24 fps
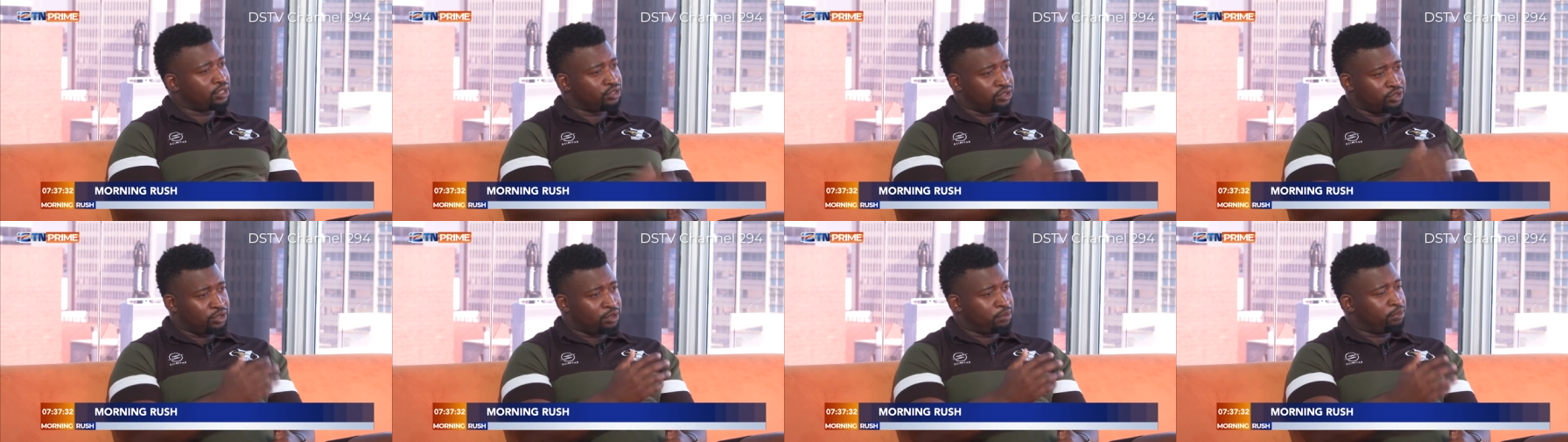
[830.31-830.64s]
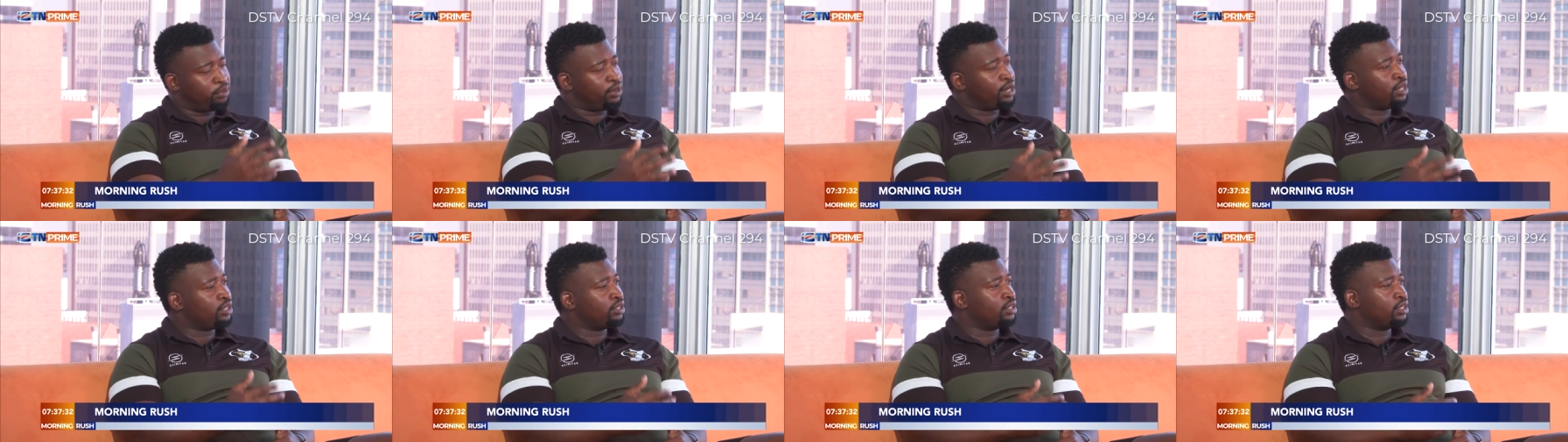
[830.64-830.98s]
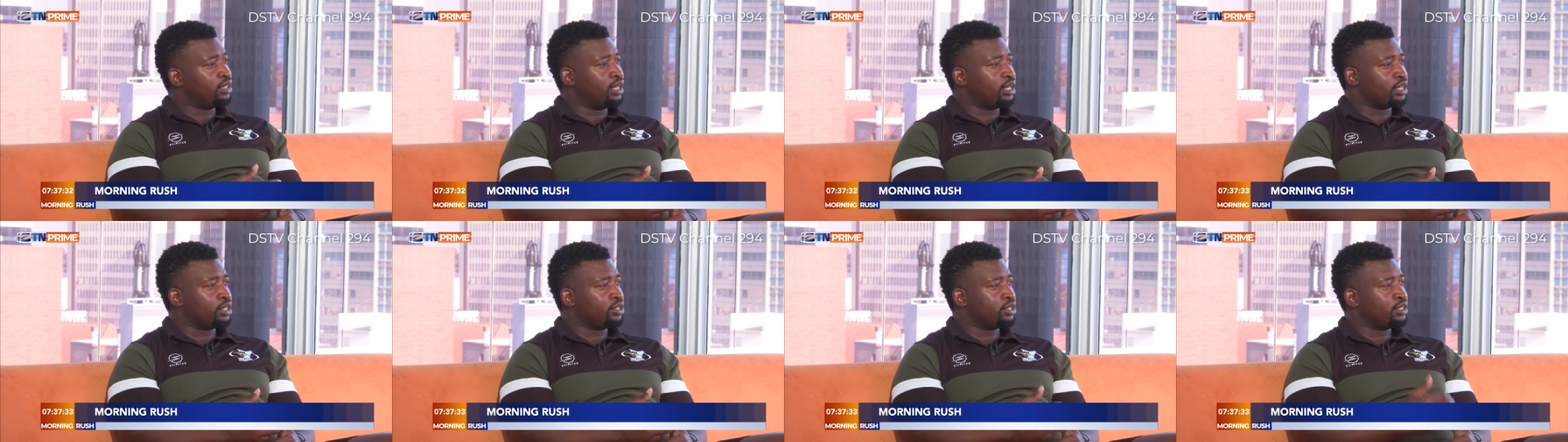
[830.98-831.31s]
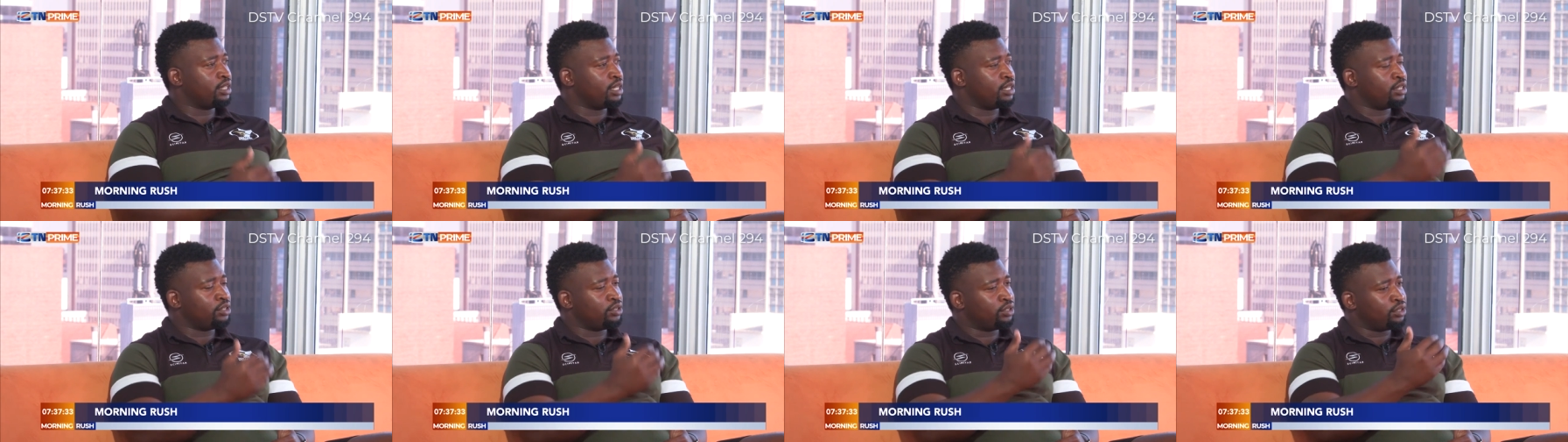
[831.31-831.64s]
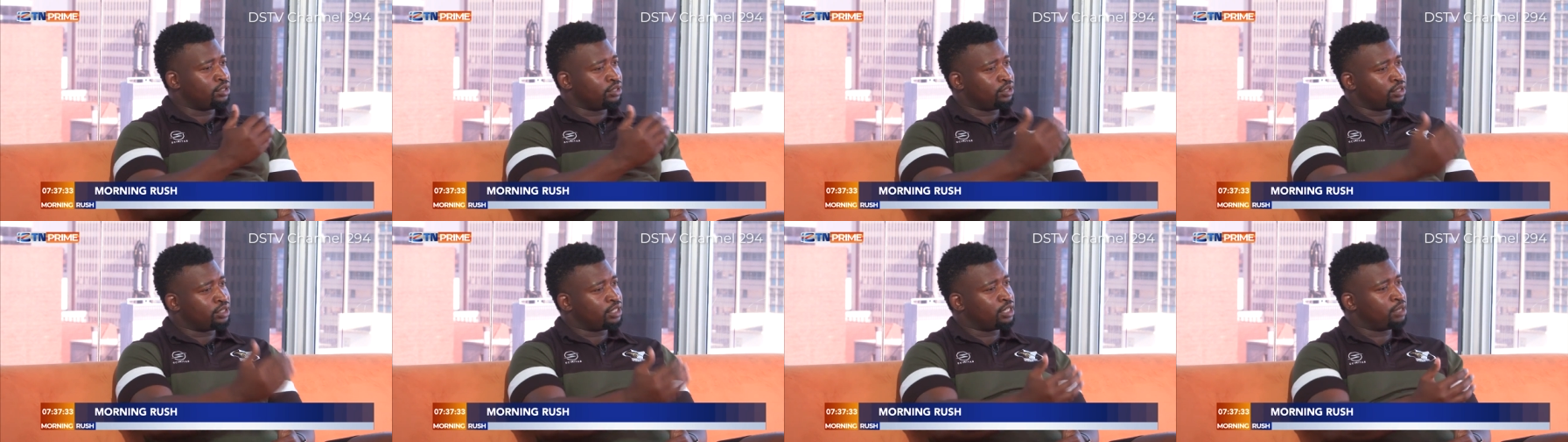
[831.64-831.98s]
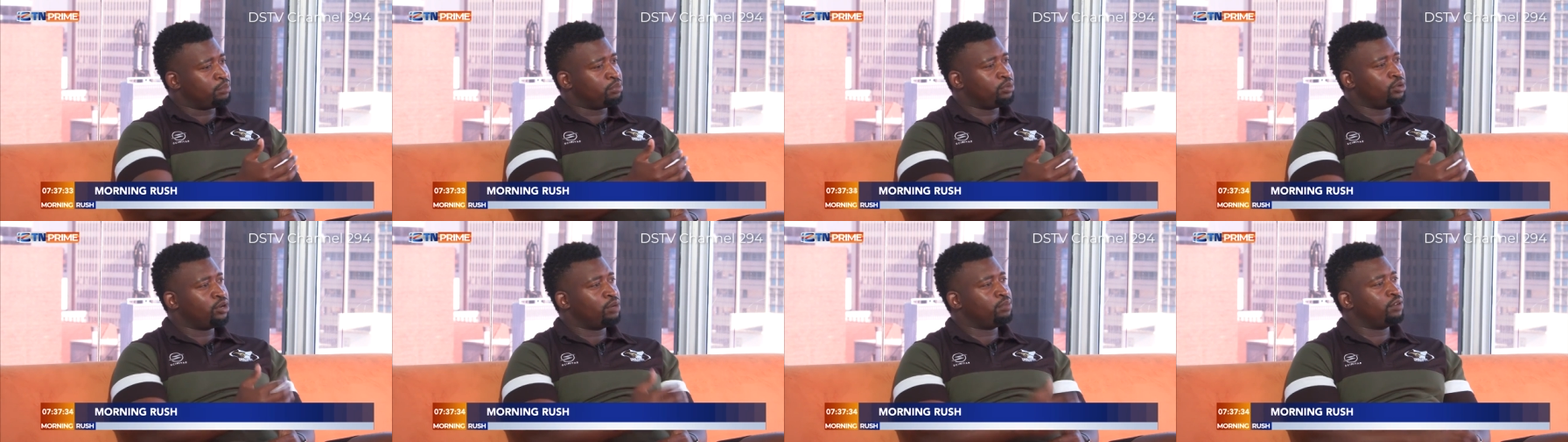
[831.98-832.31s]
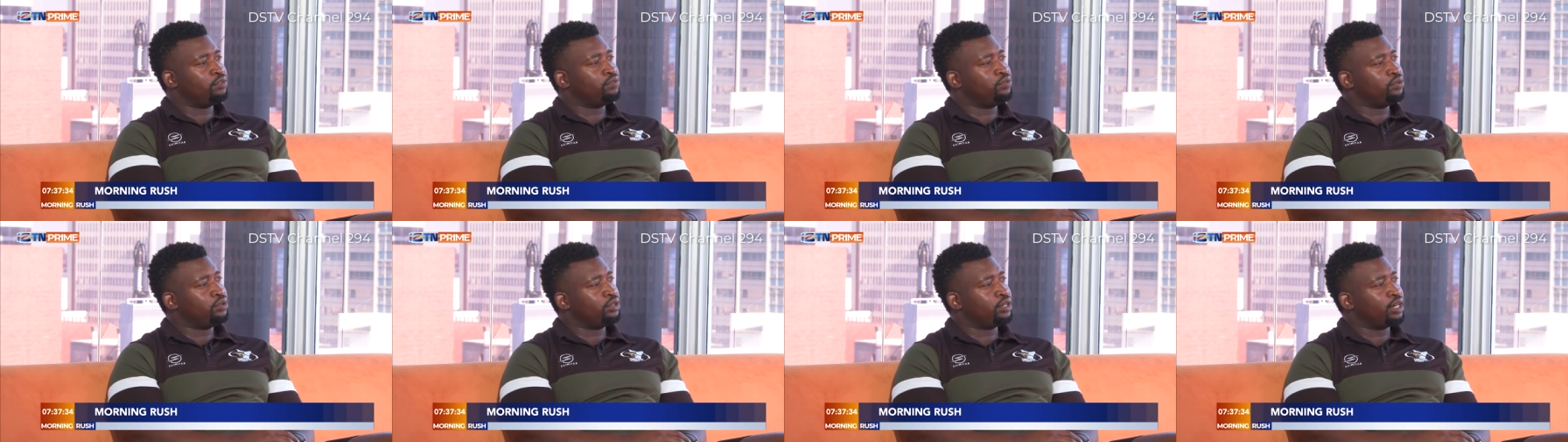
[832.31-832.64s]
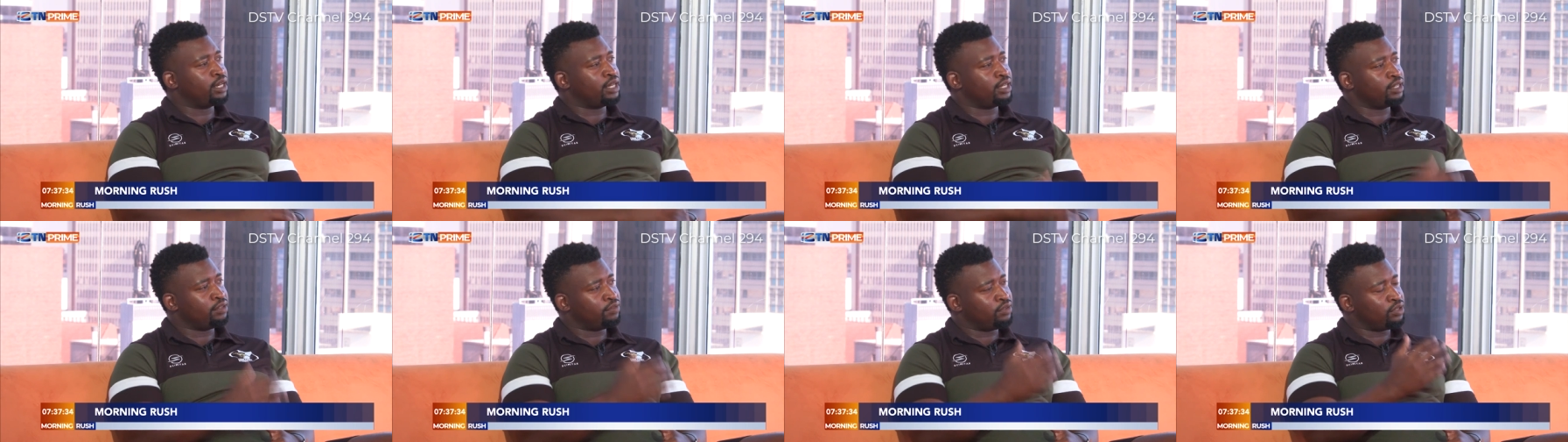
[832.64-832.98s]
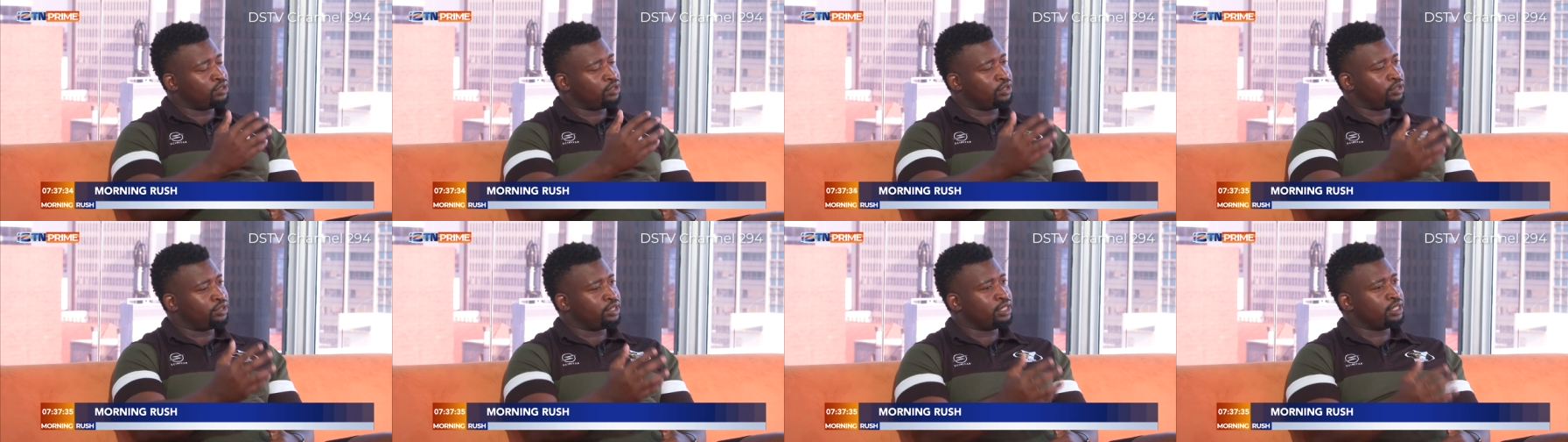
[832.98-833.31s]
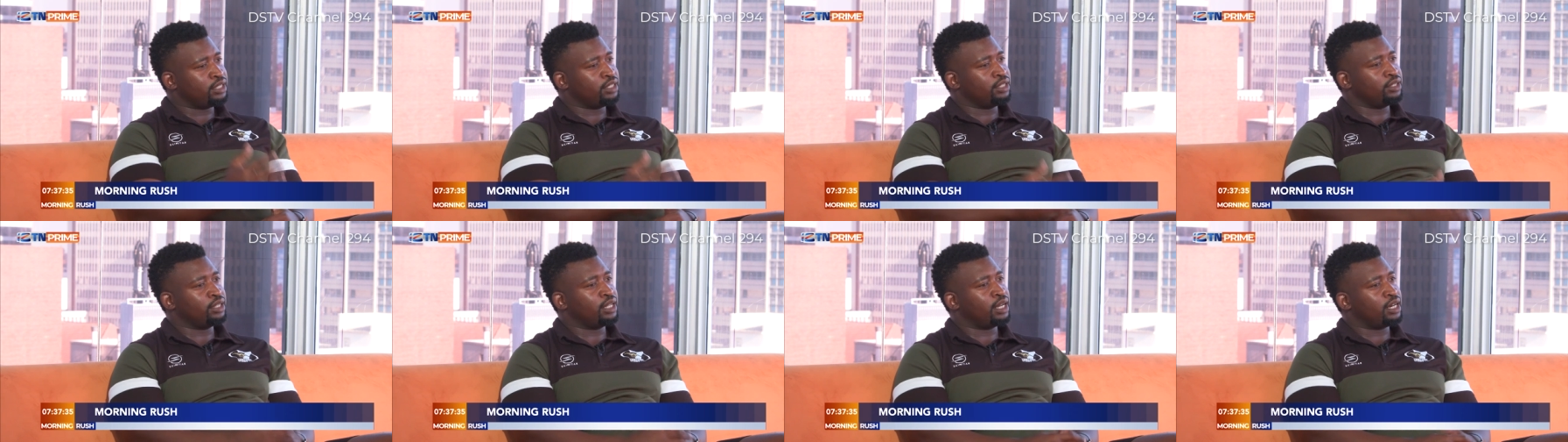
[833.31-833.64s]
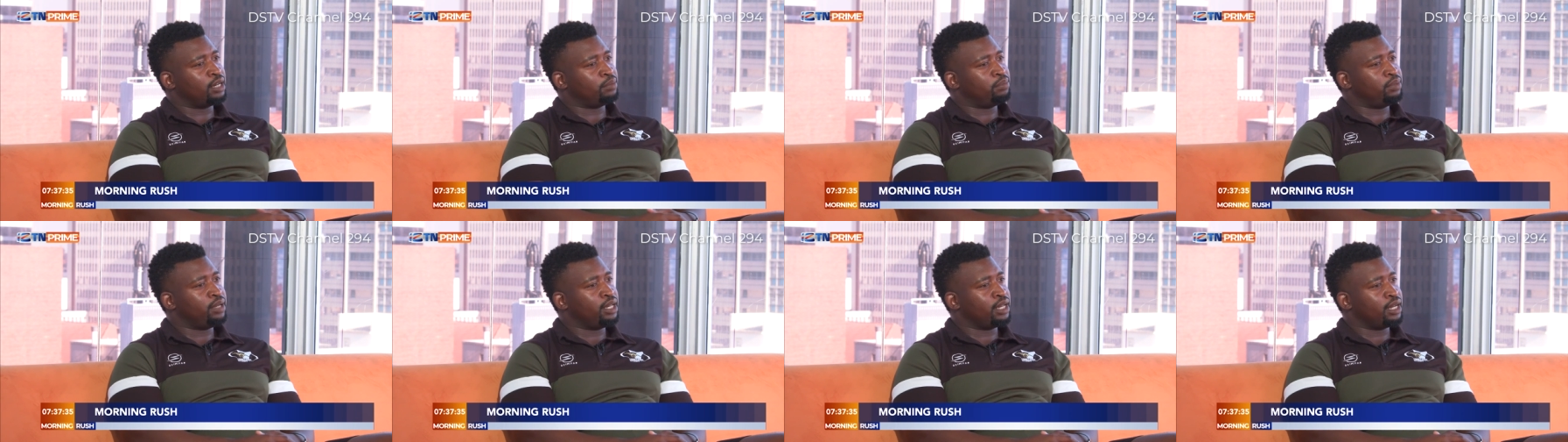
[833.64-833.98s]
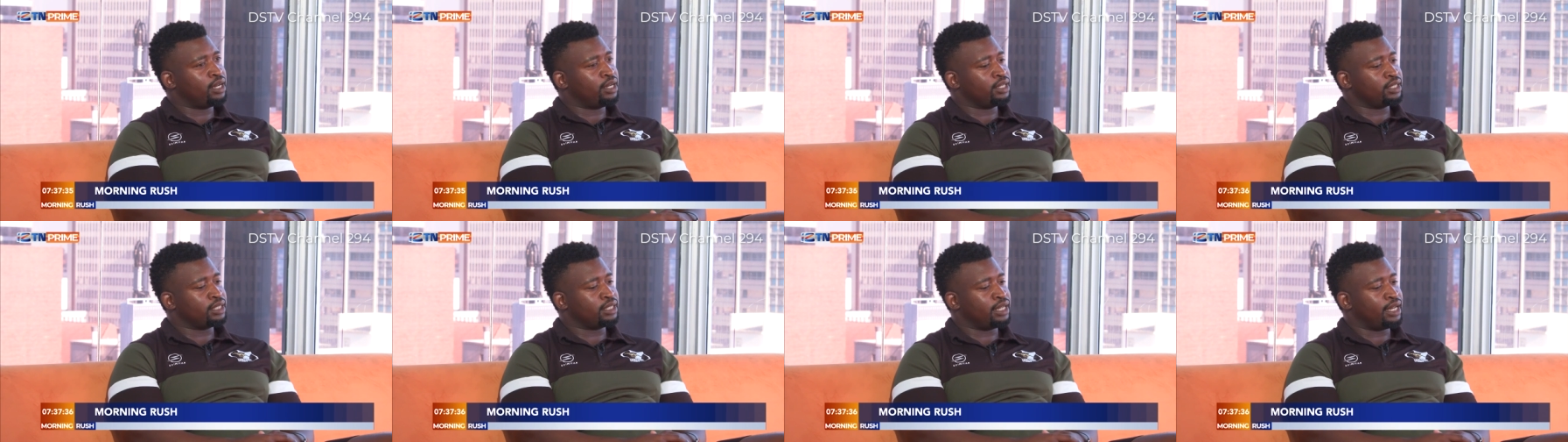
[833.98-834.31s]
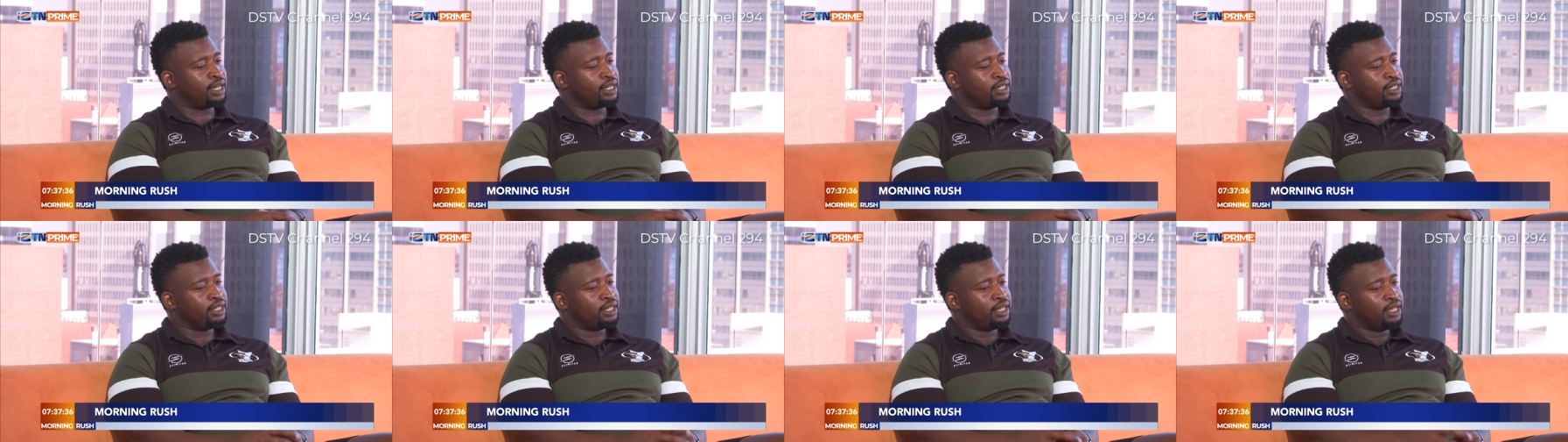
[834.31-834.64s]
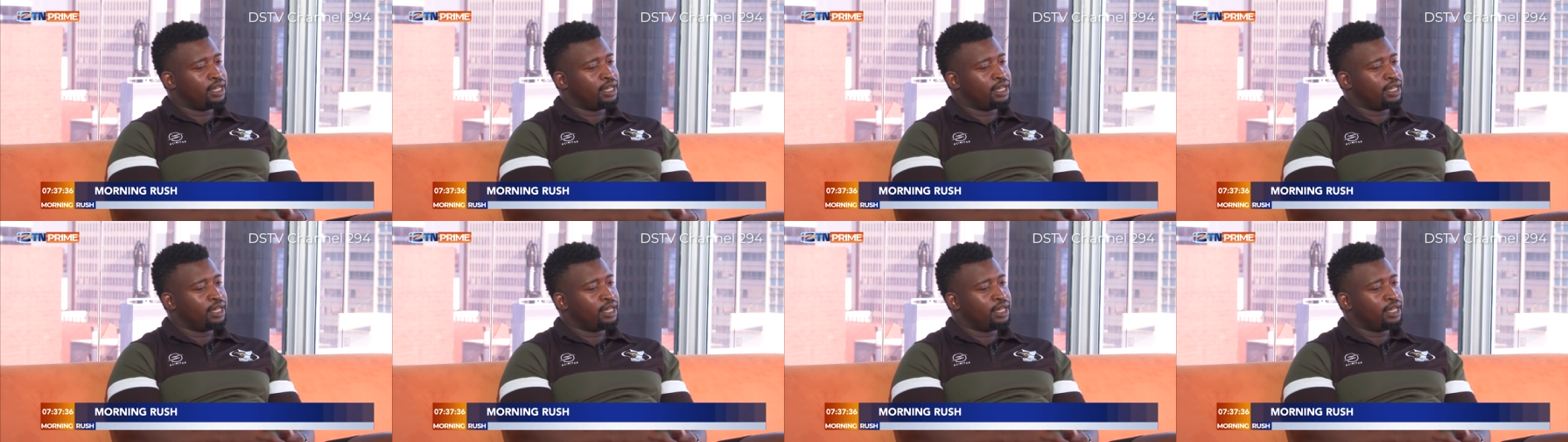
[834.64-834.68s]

So your Brendan, like you said, your, your Tapiwa Mafura, even your Rizzi that are playing outside